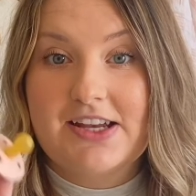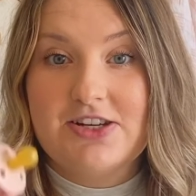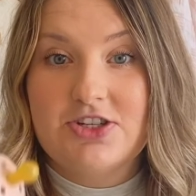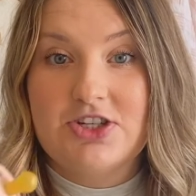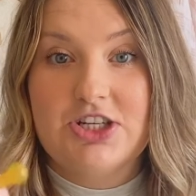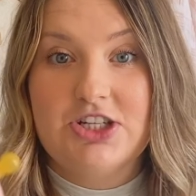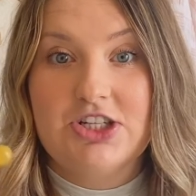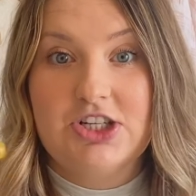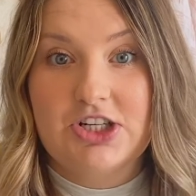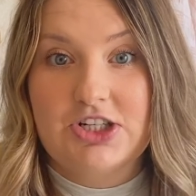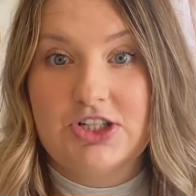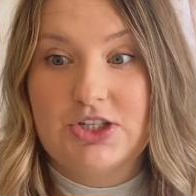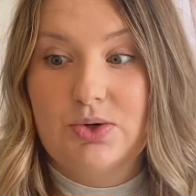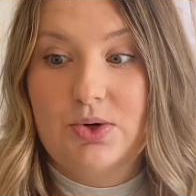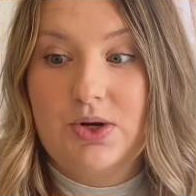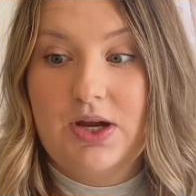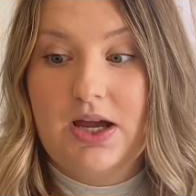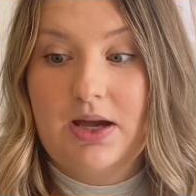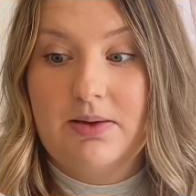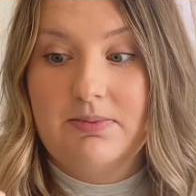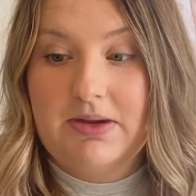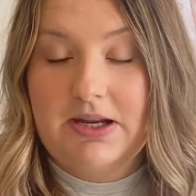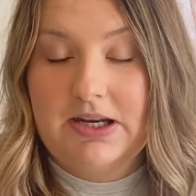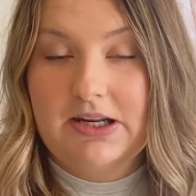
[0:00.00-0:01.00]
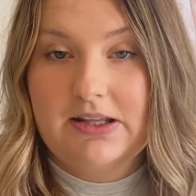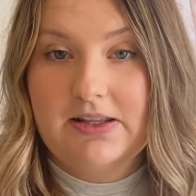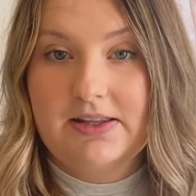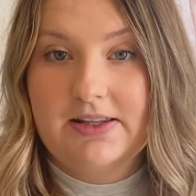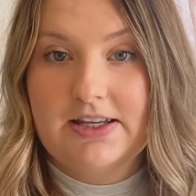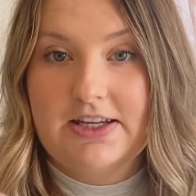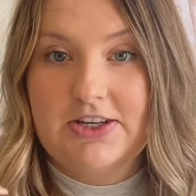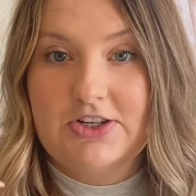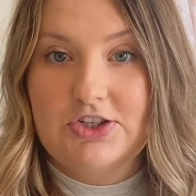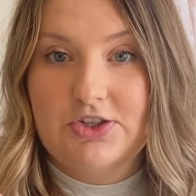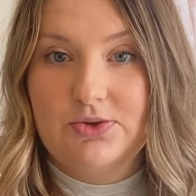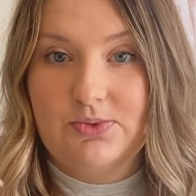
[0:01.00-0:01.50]
she took to it
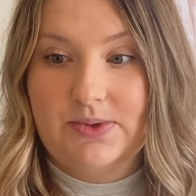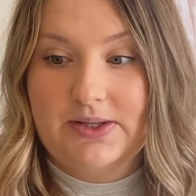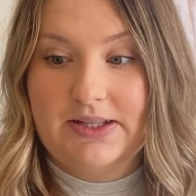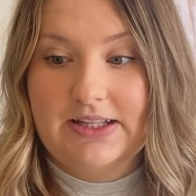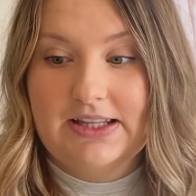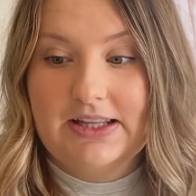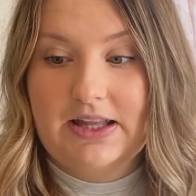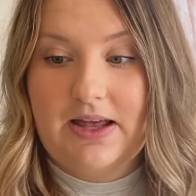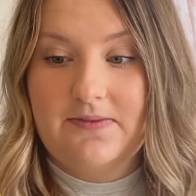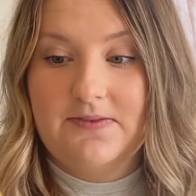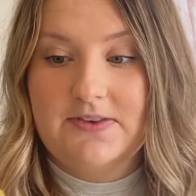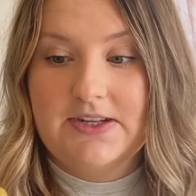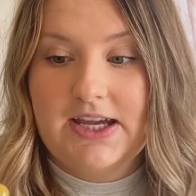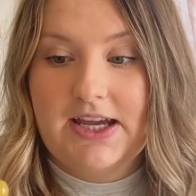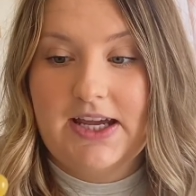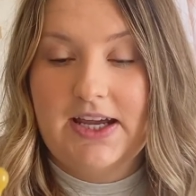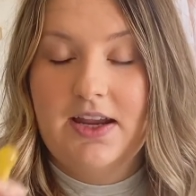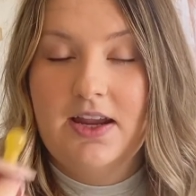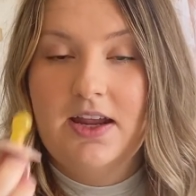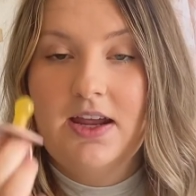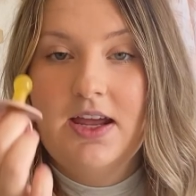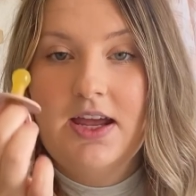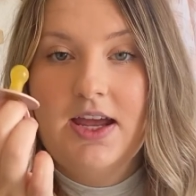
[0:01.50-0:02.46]
immediately. She really loved it.